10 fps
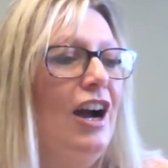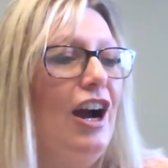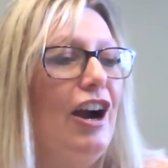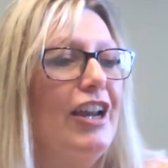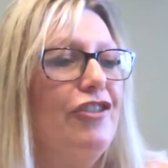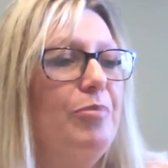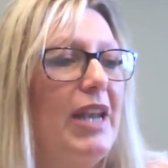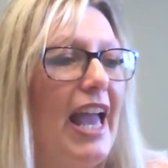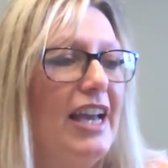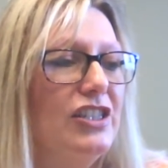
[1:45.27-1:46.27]
All right, you've been
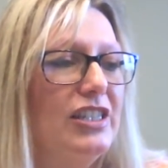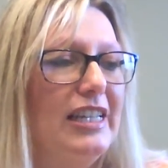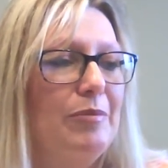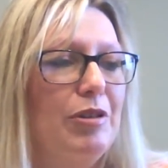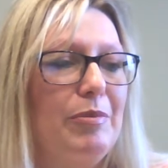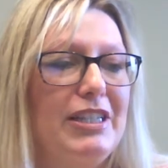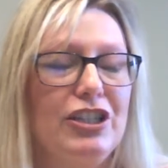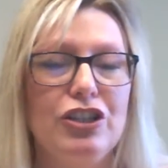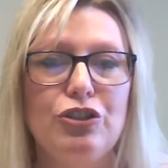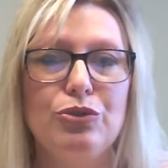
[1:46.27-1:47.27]
asked to implement
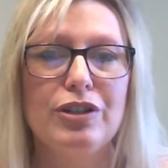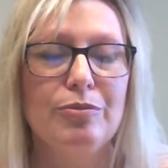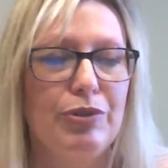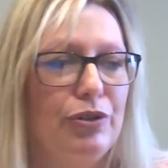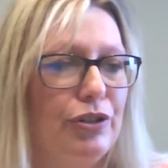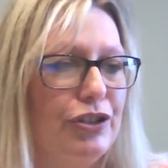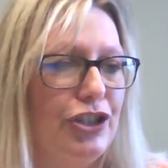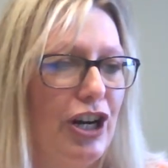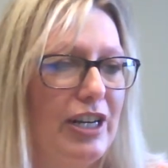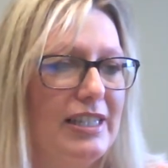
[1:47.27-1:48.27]
a new computer
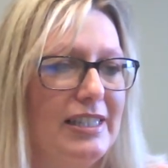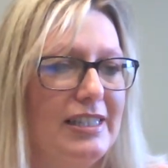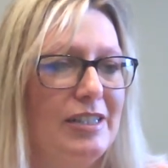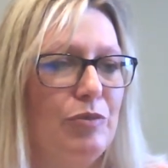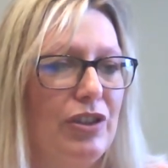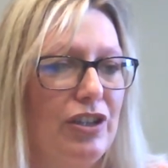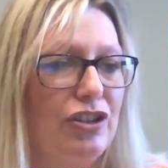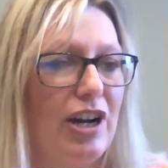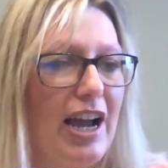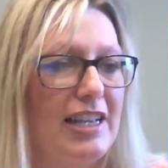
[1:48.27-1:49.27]
charting system within your
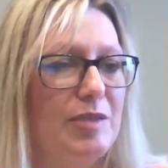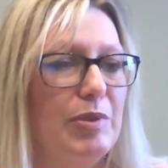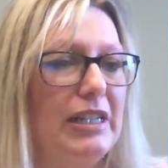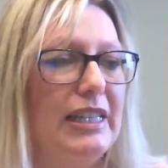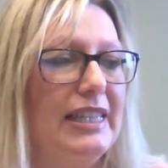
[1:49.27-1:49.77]
hospital.